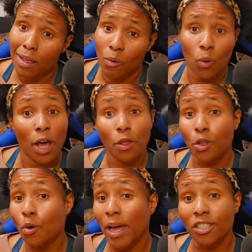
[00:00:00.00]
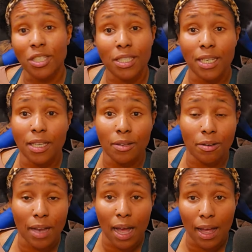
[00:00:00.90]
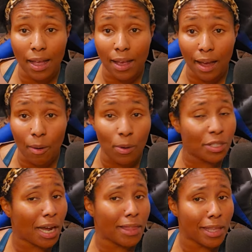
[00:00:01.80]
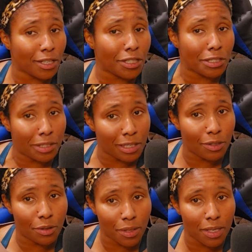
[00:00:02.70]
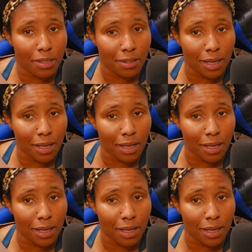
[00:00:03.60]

Whether you actually did it or not, which I think she did do this.